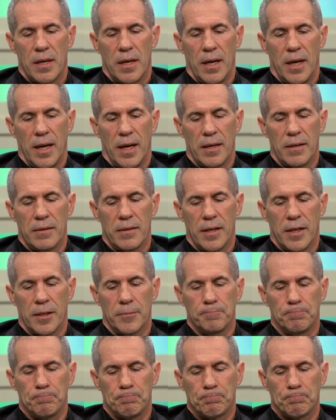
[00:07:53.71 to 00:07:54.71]
and
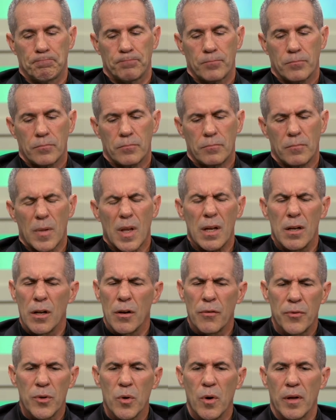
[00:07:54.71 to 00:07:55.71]
did
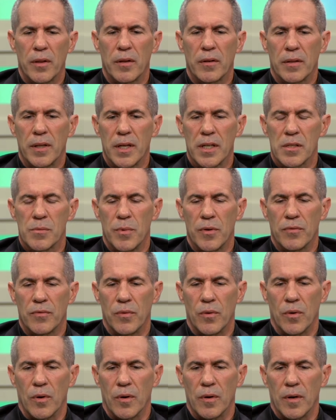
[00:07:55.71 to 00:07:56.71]
a few other things
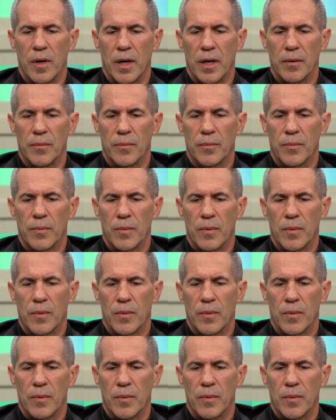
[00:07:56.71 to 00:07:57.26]
before